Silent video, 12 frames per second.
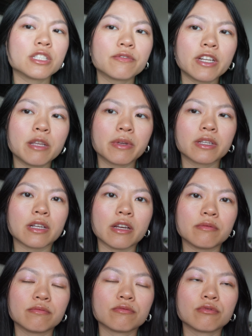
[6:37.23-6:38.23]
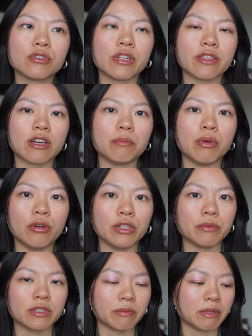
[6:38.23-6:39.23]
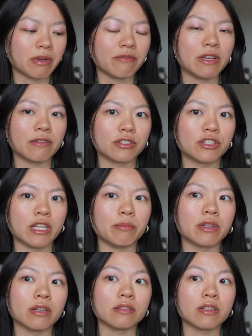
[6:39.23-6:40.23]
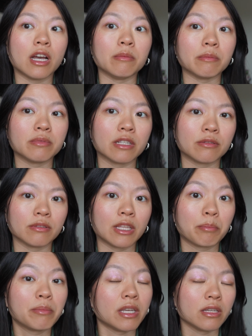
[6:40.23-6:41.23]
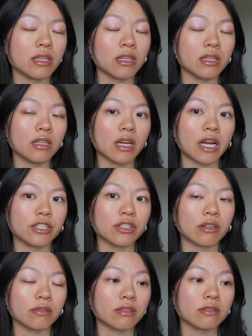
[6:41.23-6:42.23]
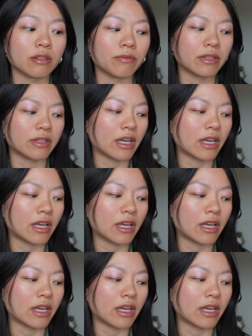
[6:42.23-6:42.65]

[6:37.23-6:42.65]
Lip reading: is funny because I really thought Pony was gonna be my favorite shade because I'm obsessed with like pinky eyeshadows and stuff like